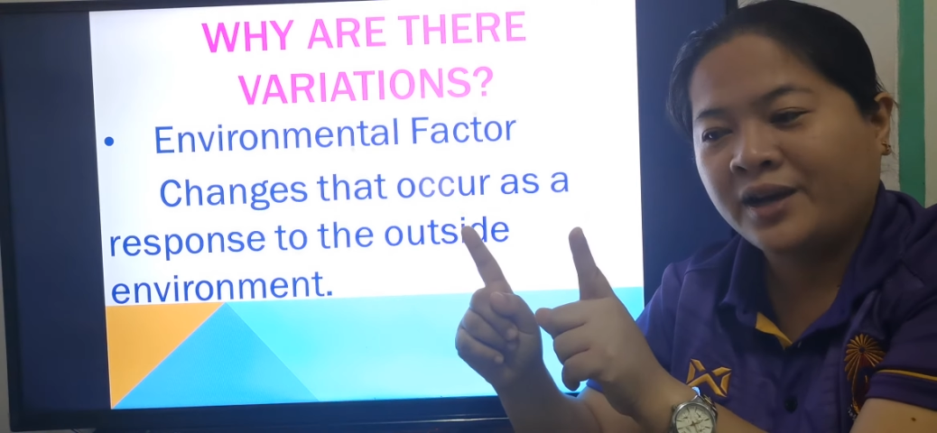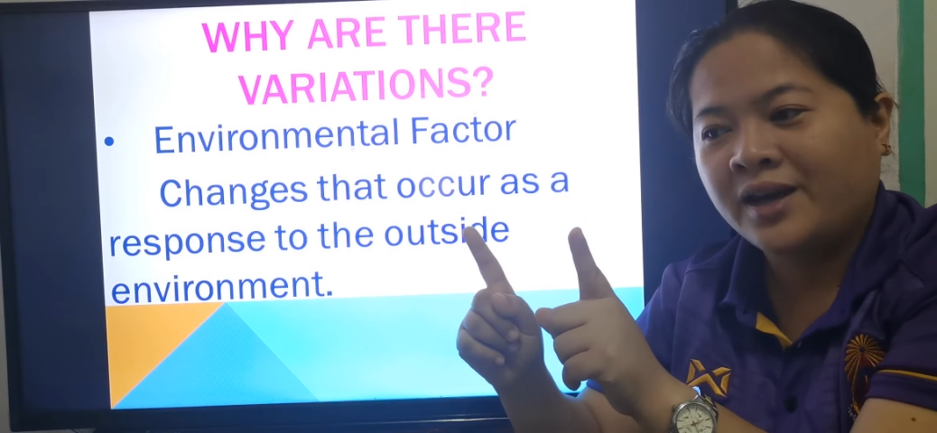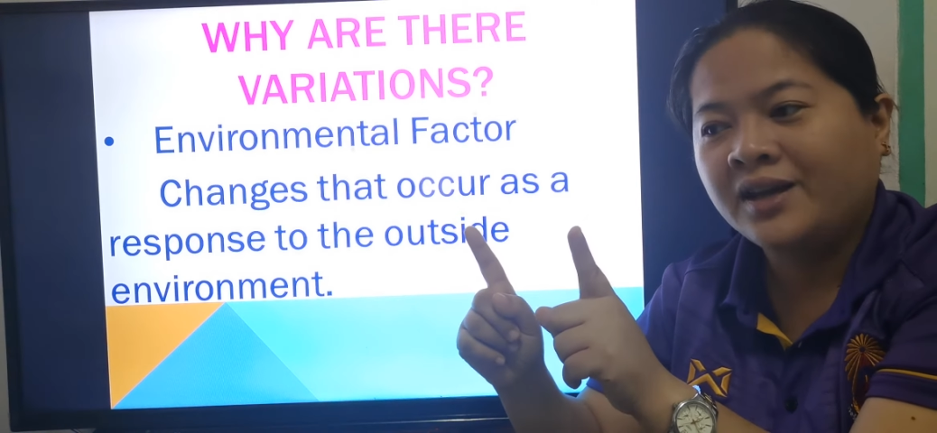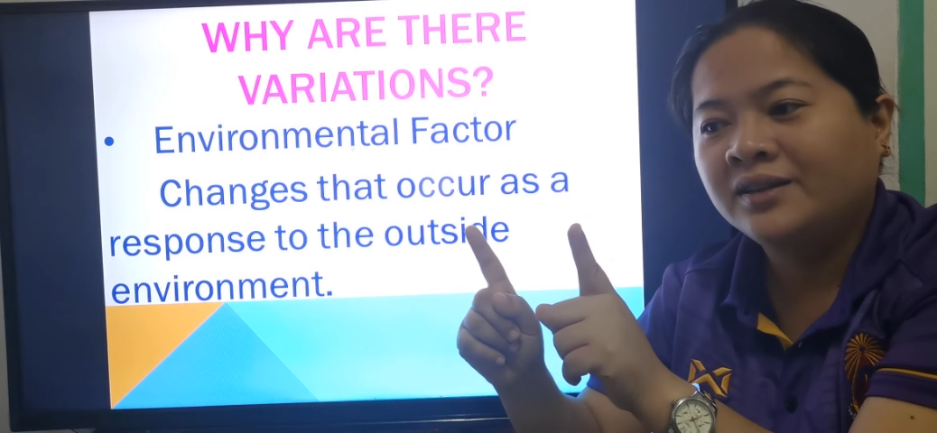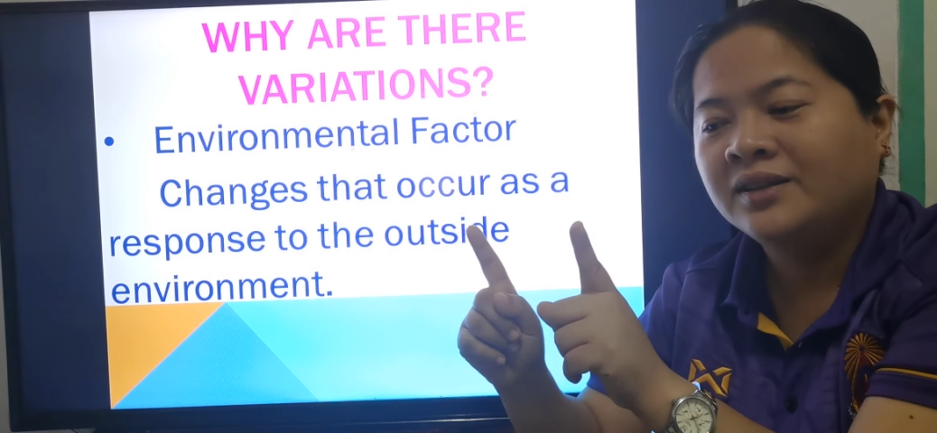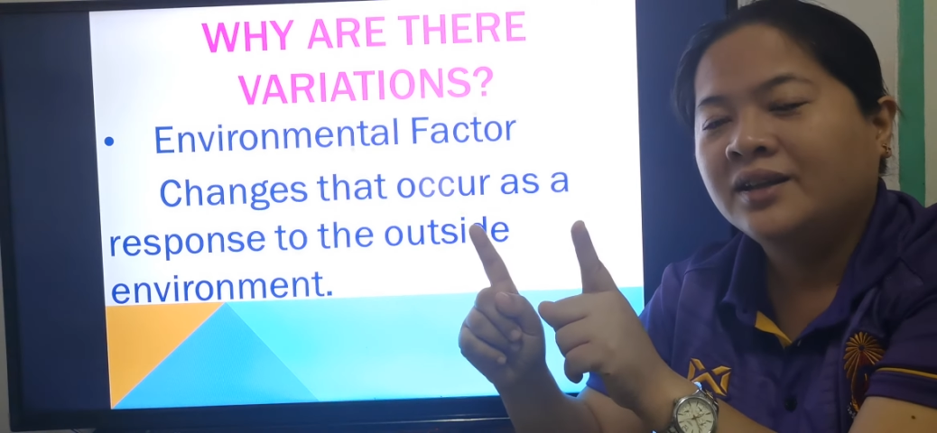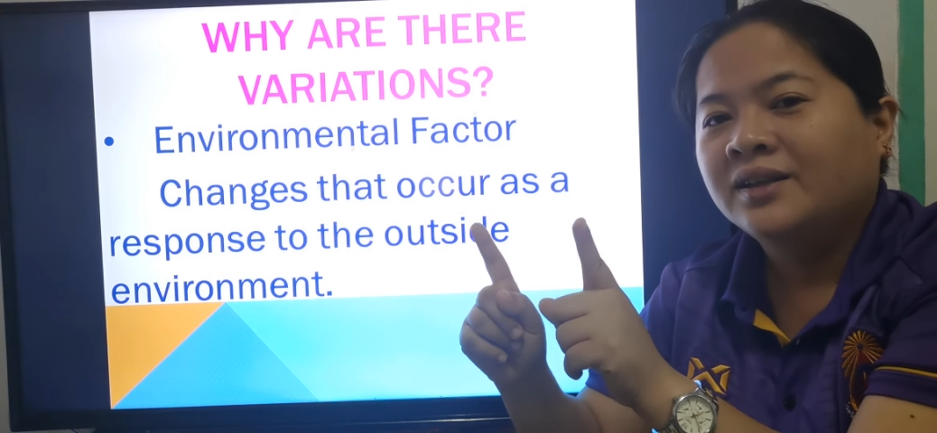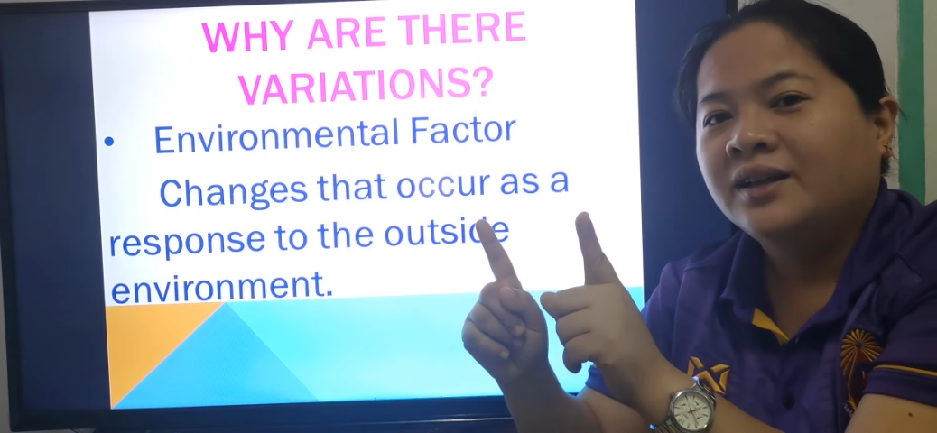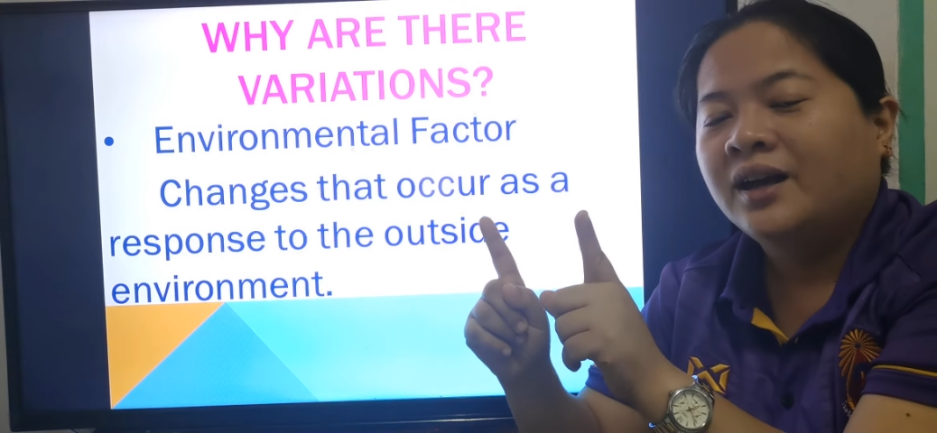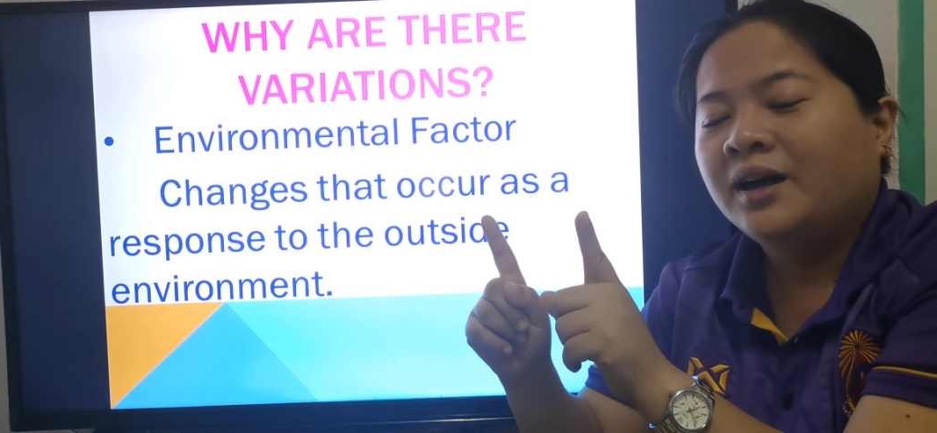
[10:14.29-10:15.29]
okay?
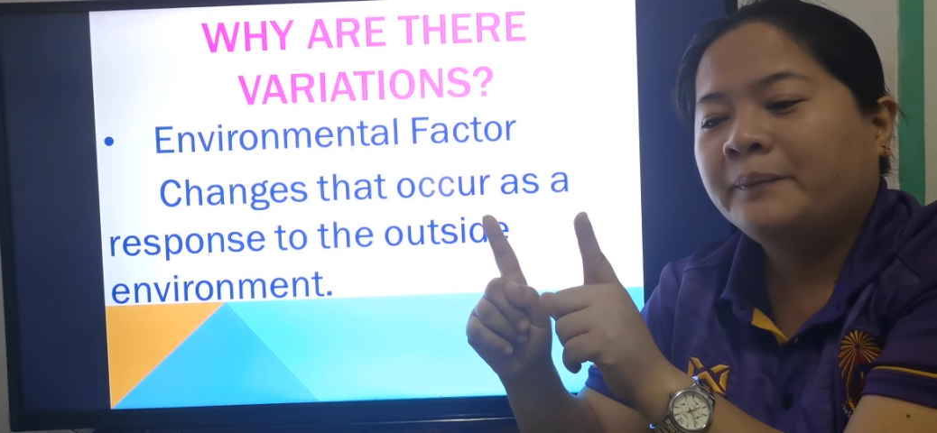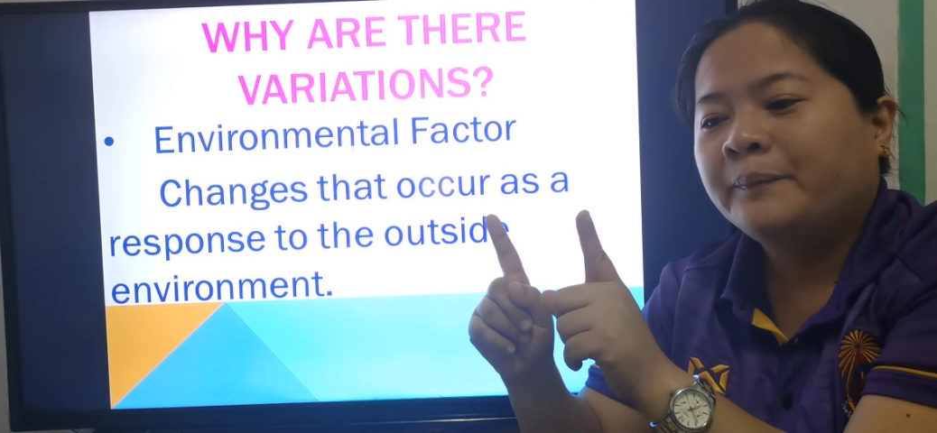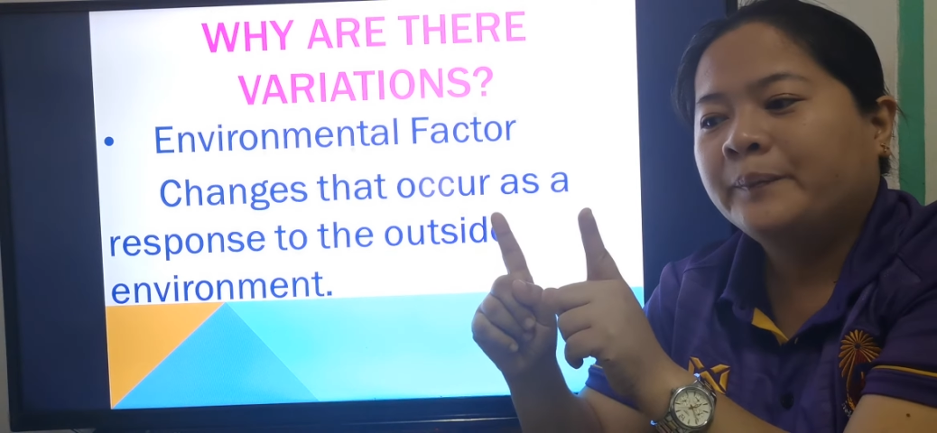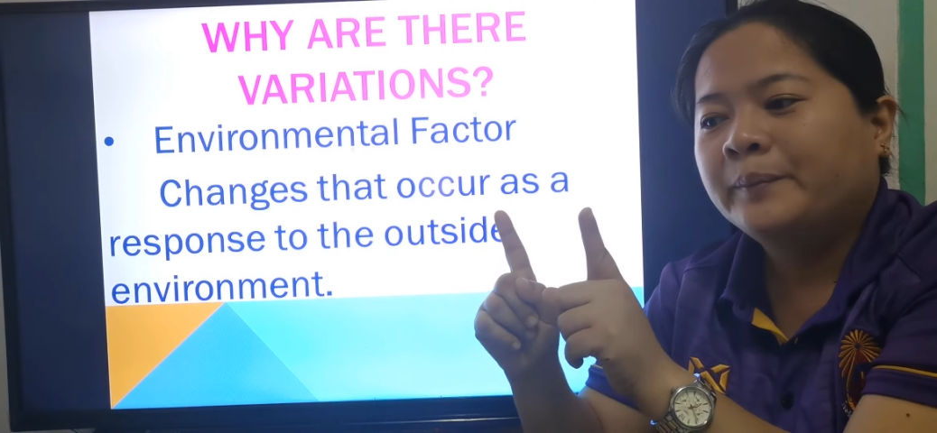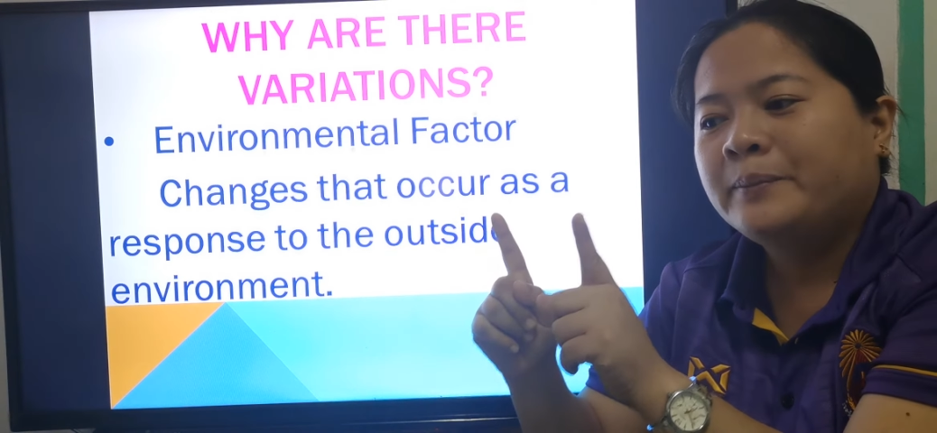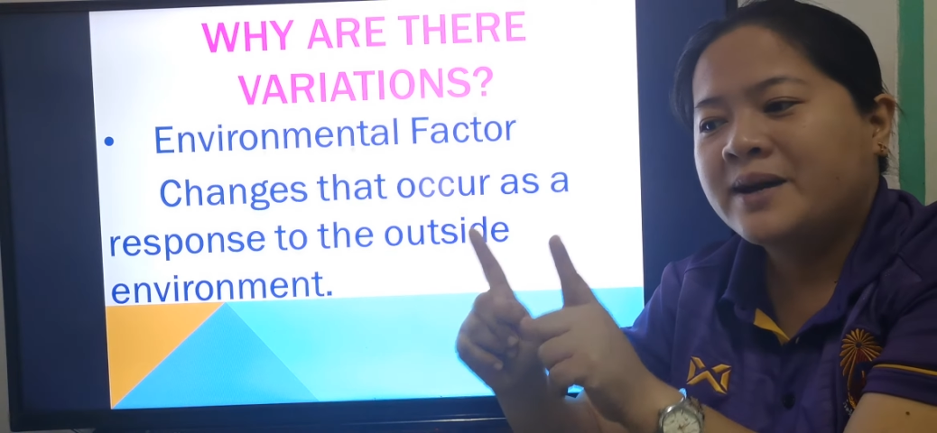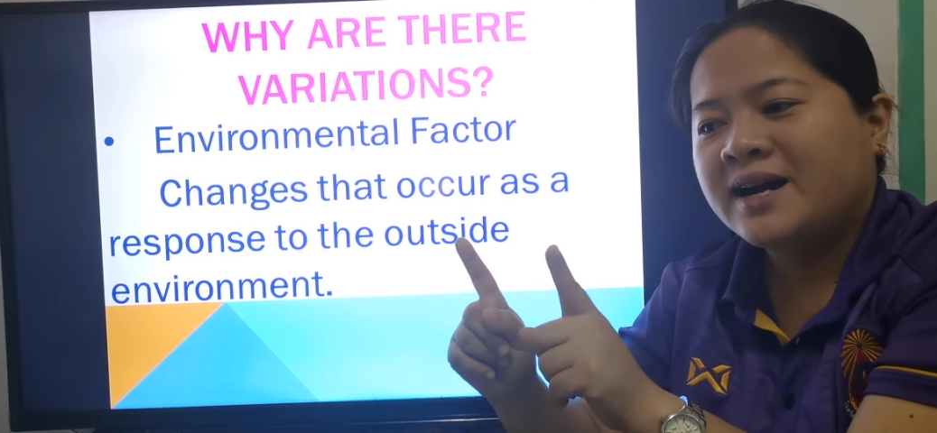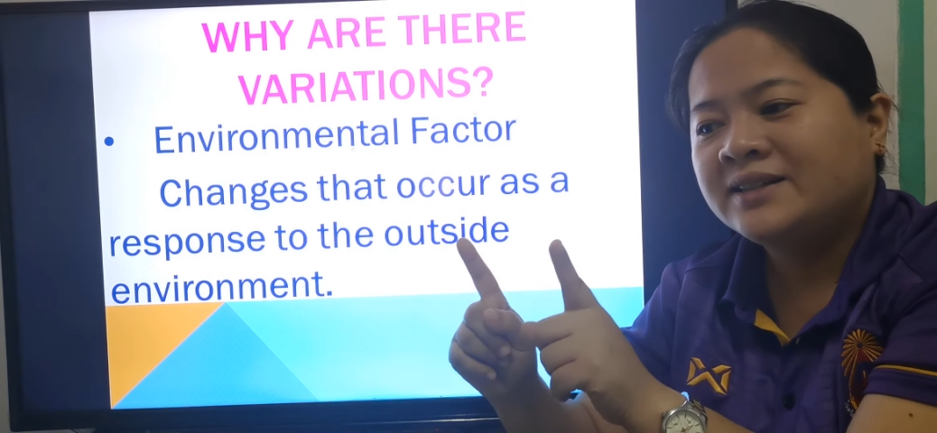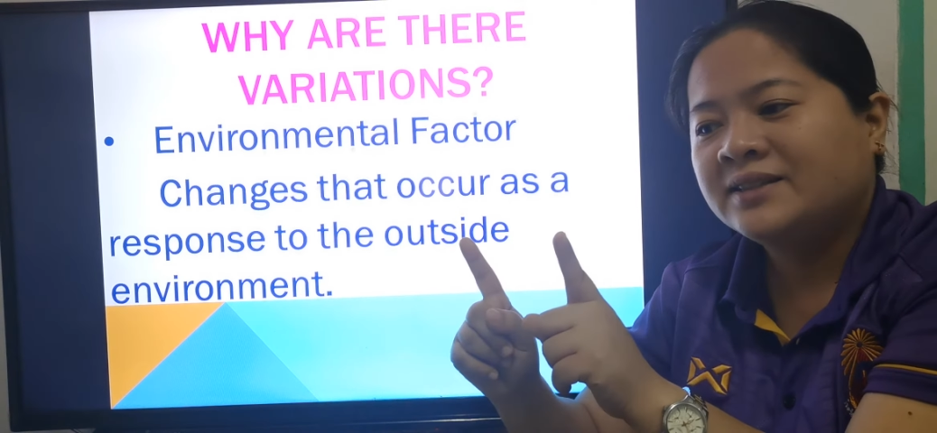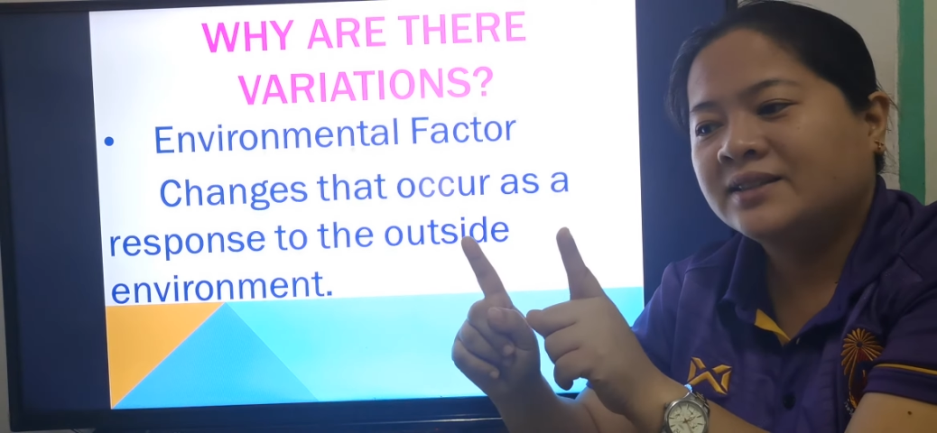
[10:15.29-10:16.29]

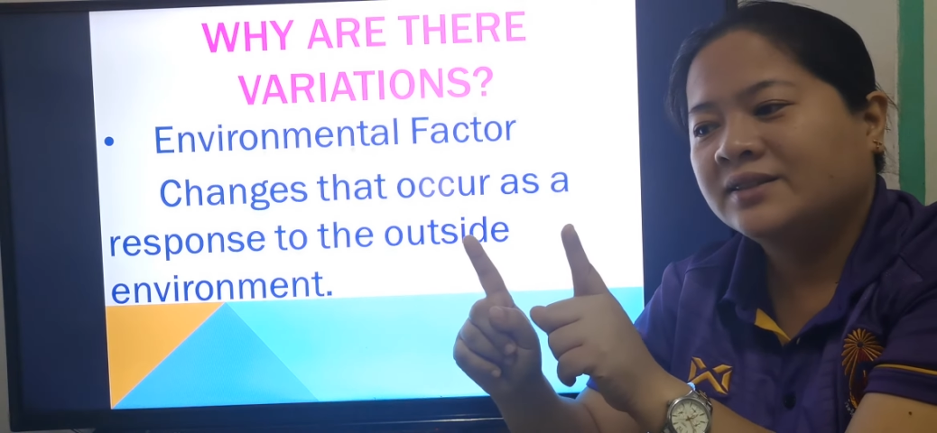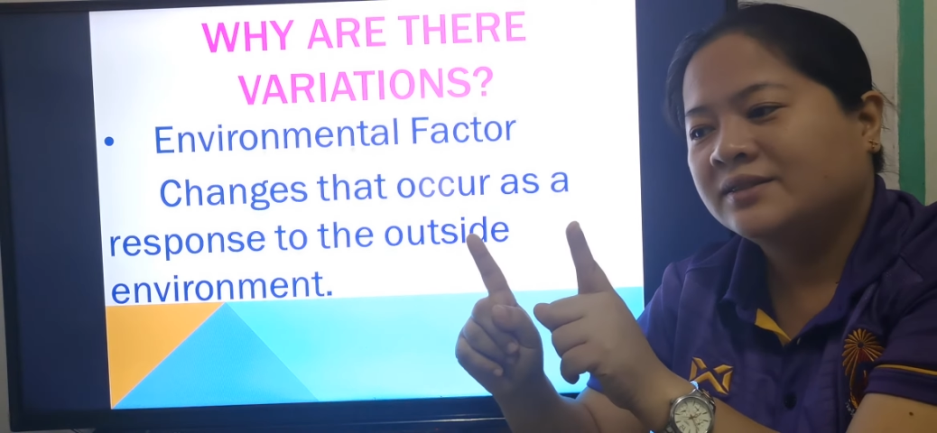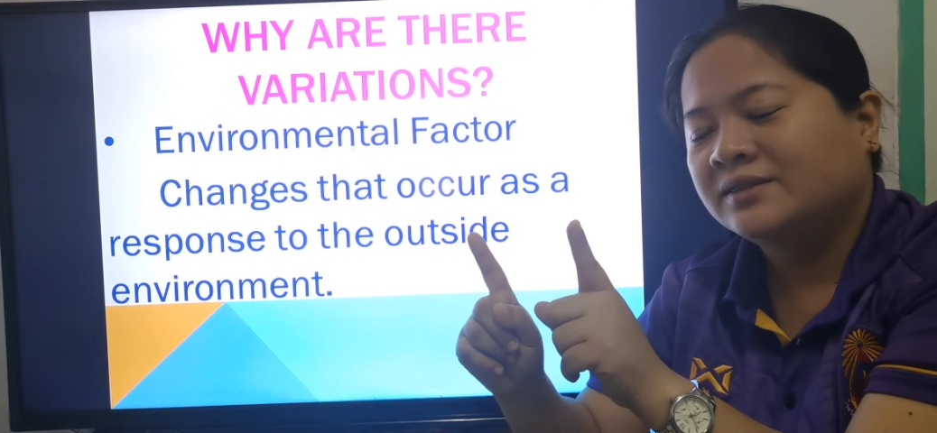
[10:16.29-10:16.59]
But